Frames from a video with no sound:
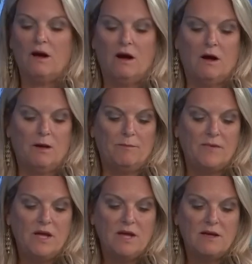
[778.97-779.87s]
Um,
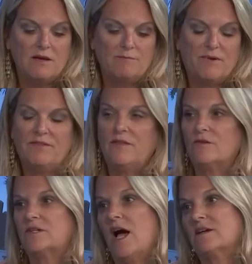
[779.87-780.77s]
but then
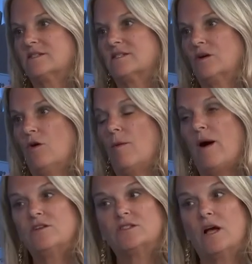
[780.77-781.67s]
their taxes still go up.
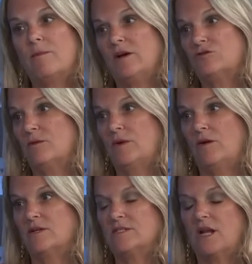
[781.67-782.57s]
I just got my trim
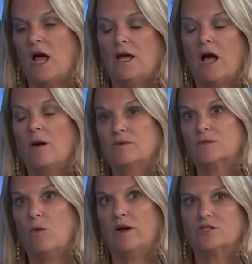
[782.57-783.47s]
notice, and I, I was
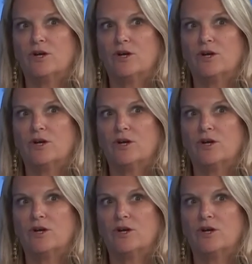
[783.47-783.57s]
quite